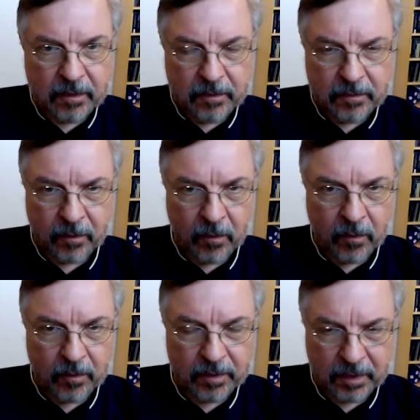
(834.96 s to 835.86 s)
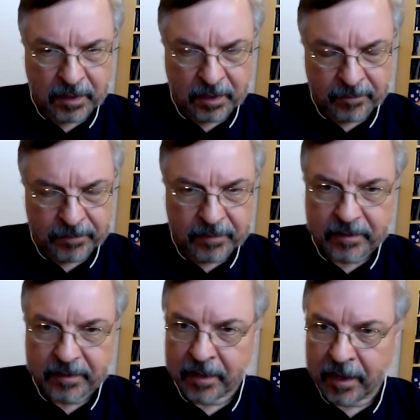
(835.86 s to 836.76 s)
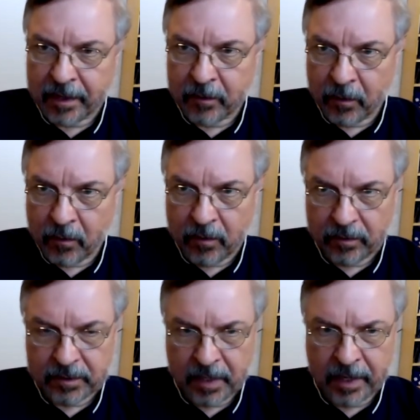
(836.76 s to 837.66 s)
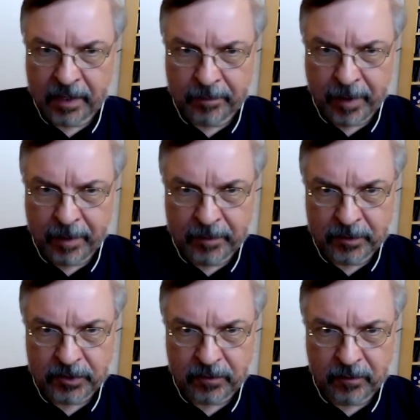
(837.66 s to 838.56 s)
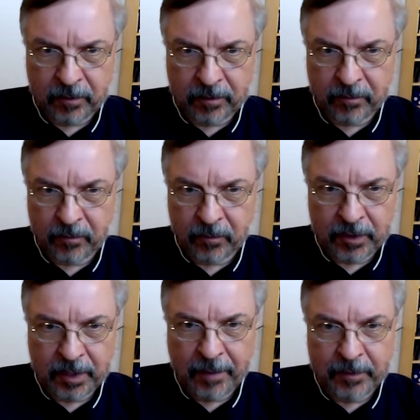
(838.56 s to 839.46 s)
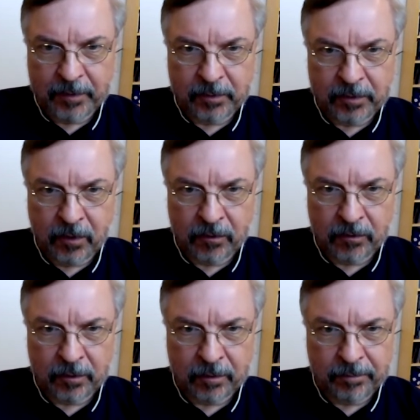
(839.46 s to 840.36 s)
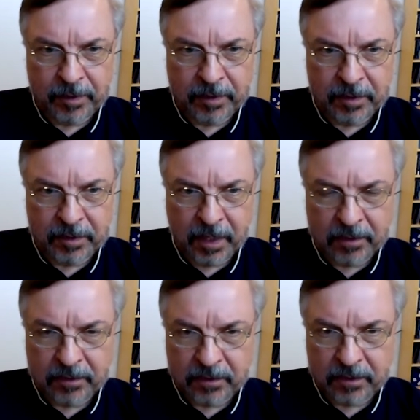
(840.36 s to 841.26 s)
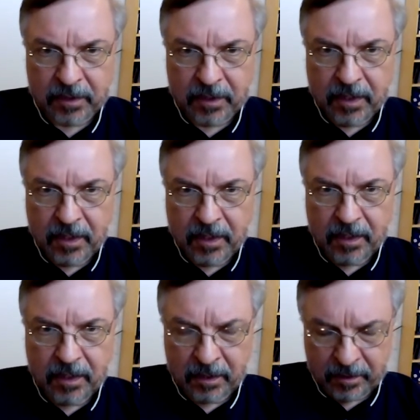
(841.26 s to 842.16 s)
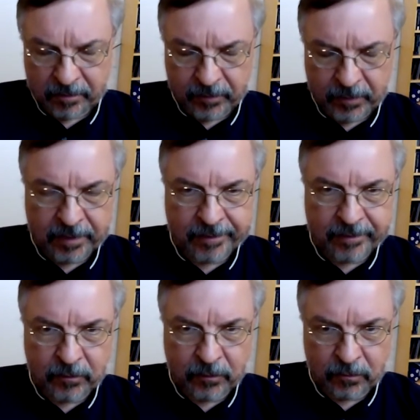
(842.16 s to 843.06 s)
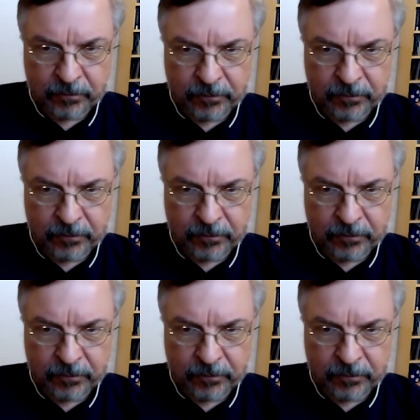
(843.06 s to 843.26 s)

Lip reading: So there are no data published on what happens with long-term peritoneal dialysis when you use